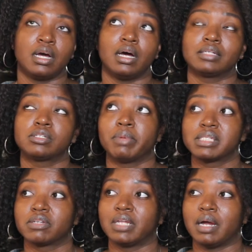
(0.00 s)
I told
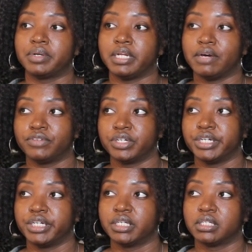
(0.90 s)
myself that I would
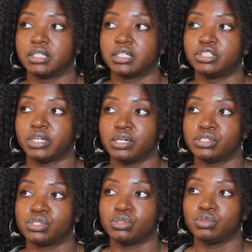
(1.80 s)
never try
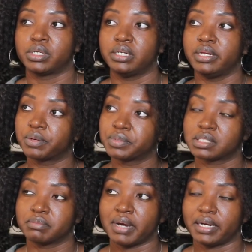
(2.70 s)
to connect with
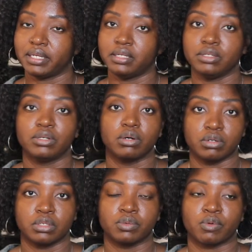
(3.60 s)
somebody, you know,
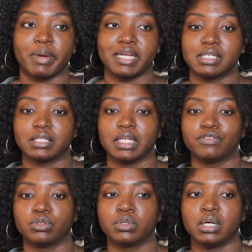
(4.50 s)
on a romantic
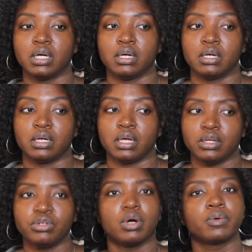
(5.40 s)
level.
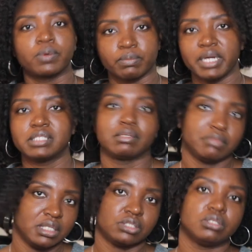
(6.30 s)
And, you know, romantic
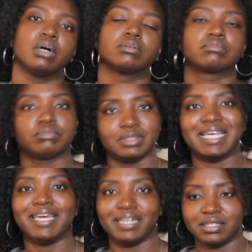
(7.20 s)
means, you know,
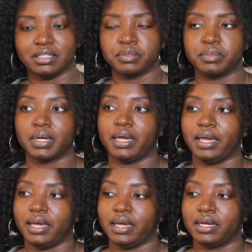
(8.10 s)
dating them
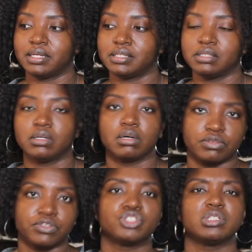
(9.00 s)
and, you know,
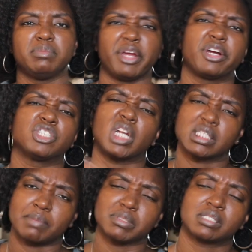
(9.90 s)
eventually marriage, all that
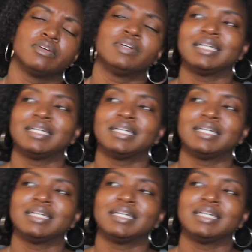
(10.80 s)
type of stuff.